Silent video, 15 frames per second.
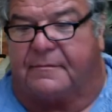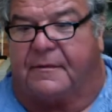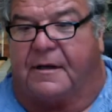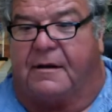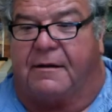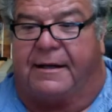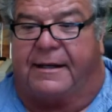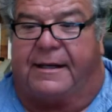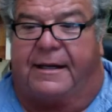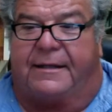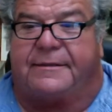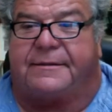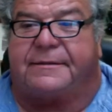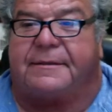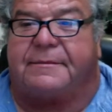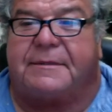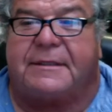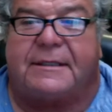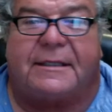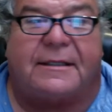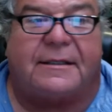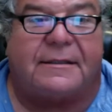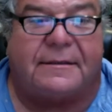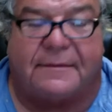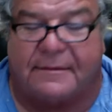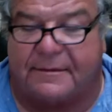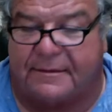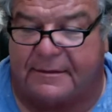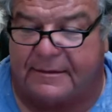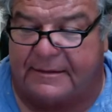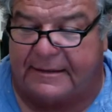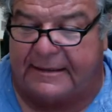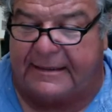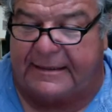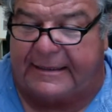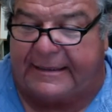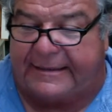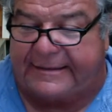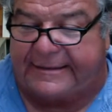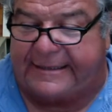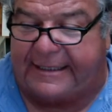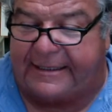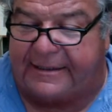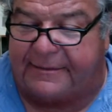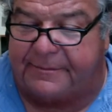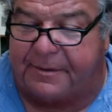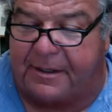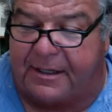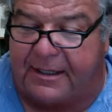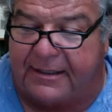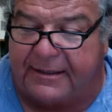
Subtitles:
All right, guys, I'm going to say goodbye.